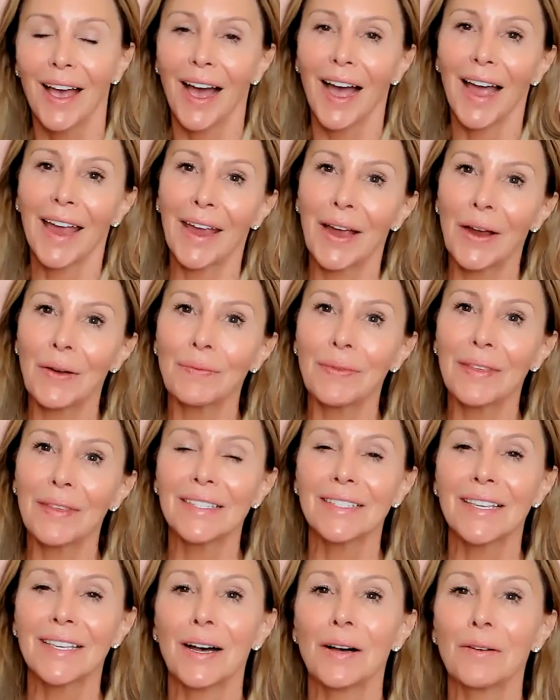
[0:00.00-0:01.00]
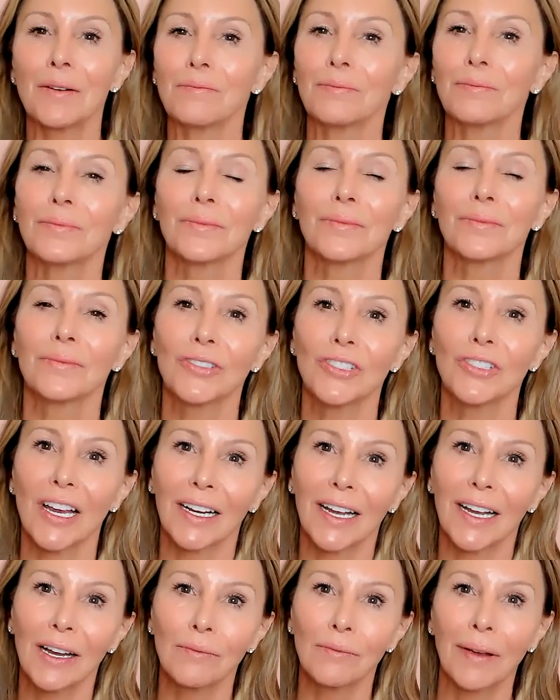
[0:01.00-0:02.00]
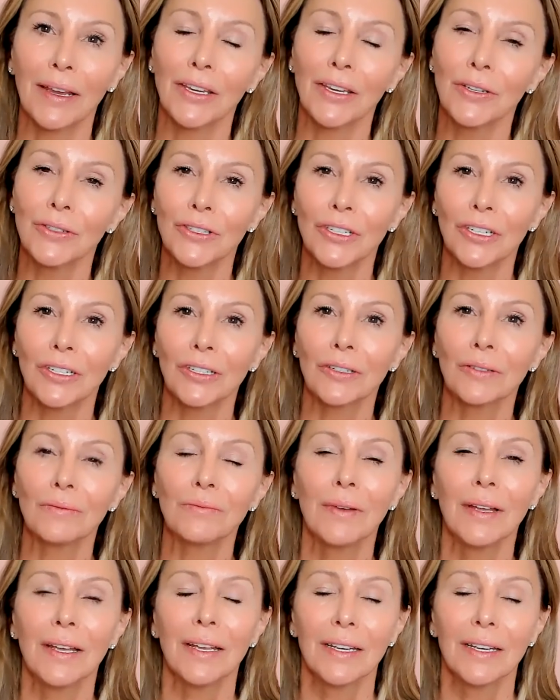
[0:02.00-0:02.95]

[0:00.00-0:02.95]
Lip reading: I hope this helped. Check out my YouTube